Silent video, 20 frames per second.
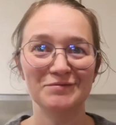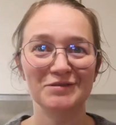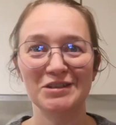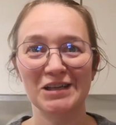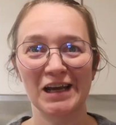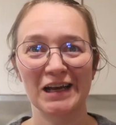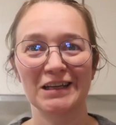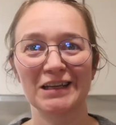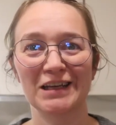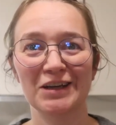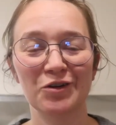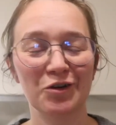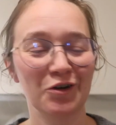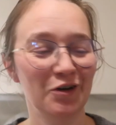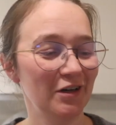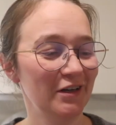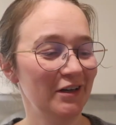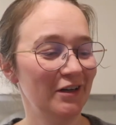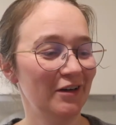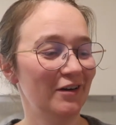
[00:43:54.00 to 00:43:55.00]
checked in
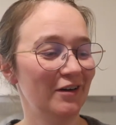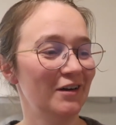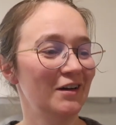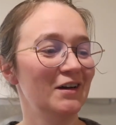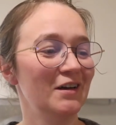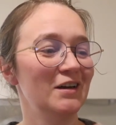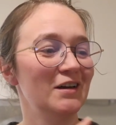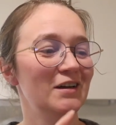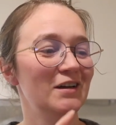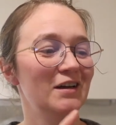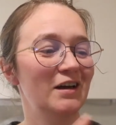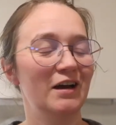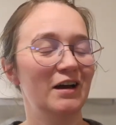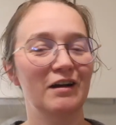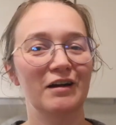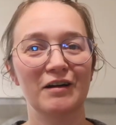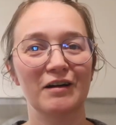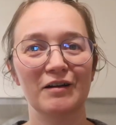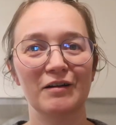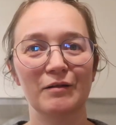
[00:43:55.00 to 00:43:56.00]
earlier,
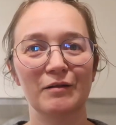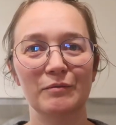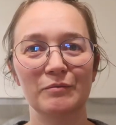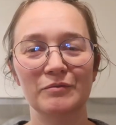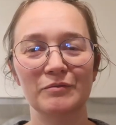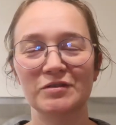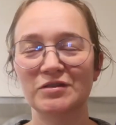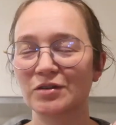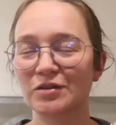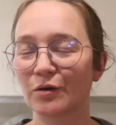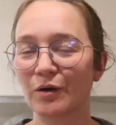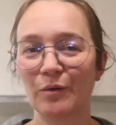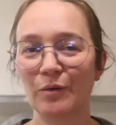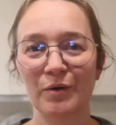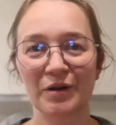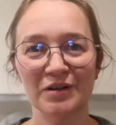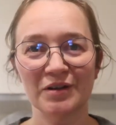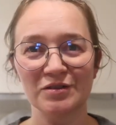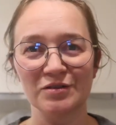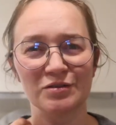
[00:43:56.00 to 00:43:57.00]
um, so I
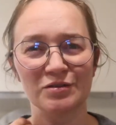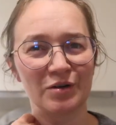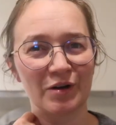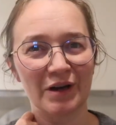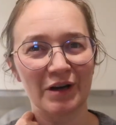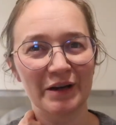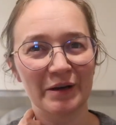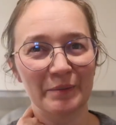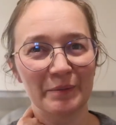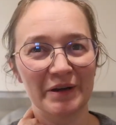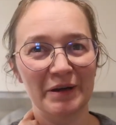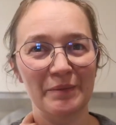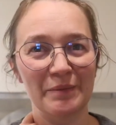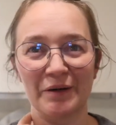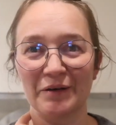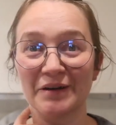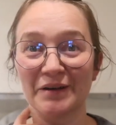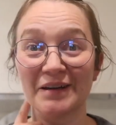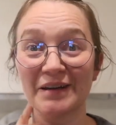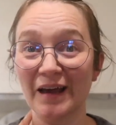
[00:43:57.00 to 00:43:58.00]
wanted to talk a little bit
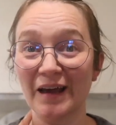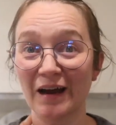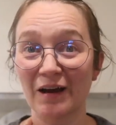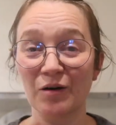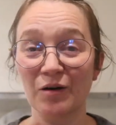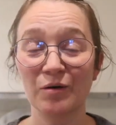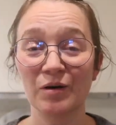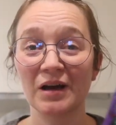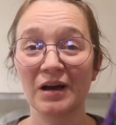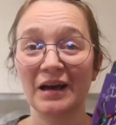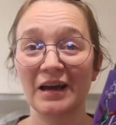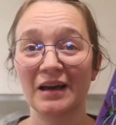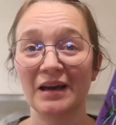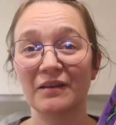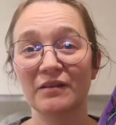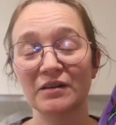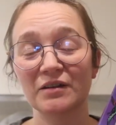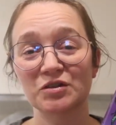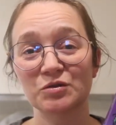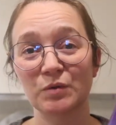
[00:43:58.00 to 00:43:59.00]
about it now.
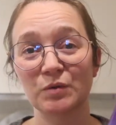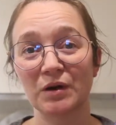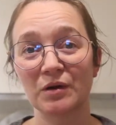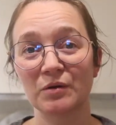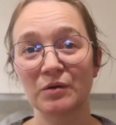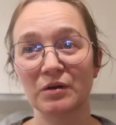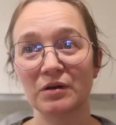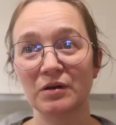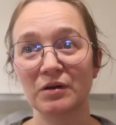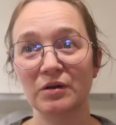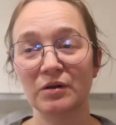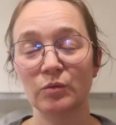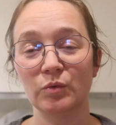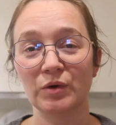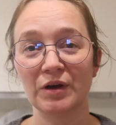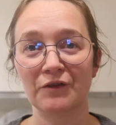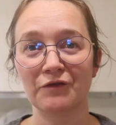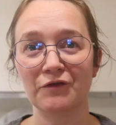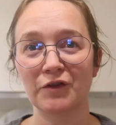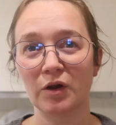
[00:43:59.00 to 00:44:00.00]
In this one,
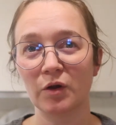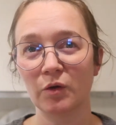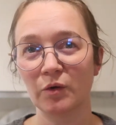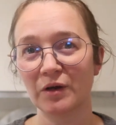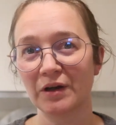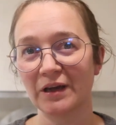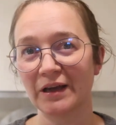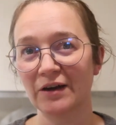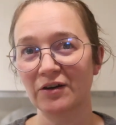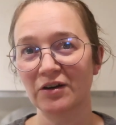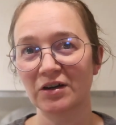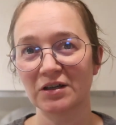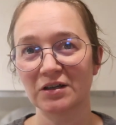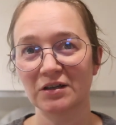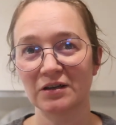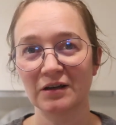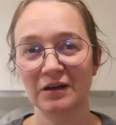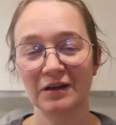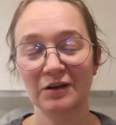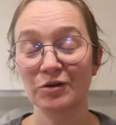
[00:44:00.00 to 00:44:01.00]
we are following Eric,
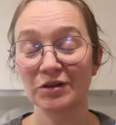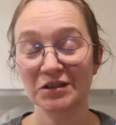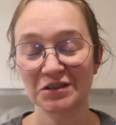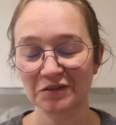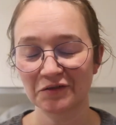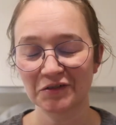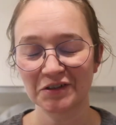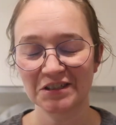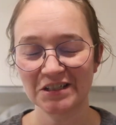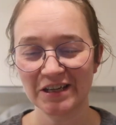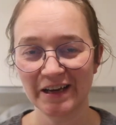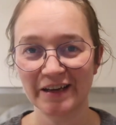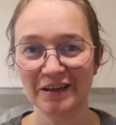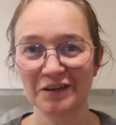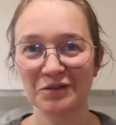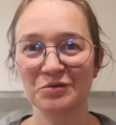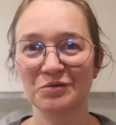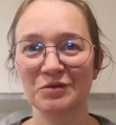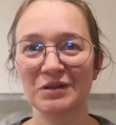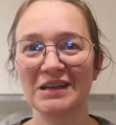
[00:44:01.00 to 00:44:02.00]
uh, Christopher
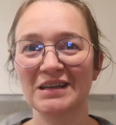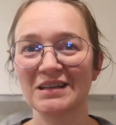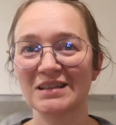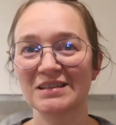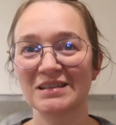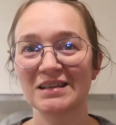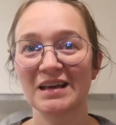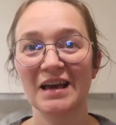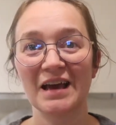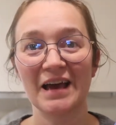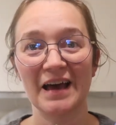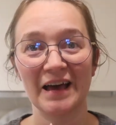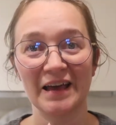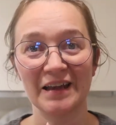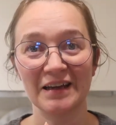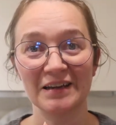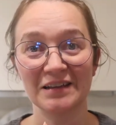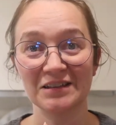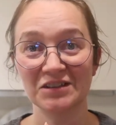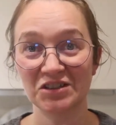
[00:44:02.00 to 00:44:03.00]
Chant, who is
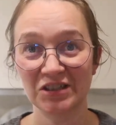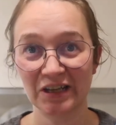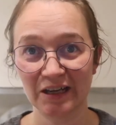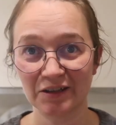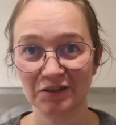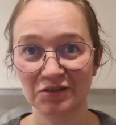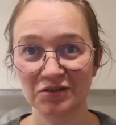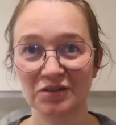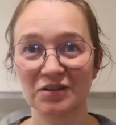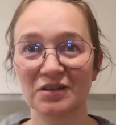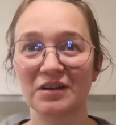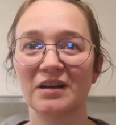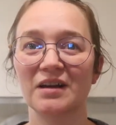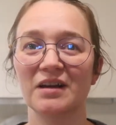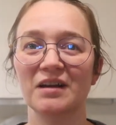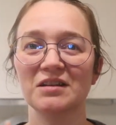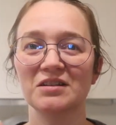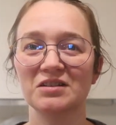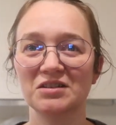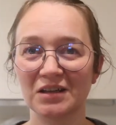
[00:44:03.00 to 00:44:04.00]
an enchanter.
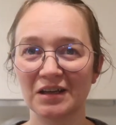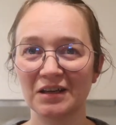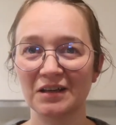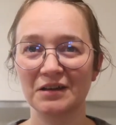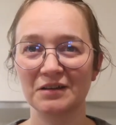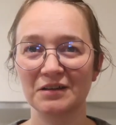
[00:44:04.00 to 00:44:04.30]
An, en an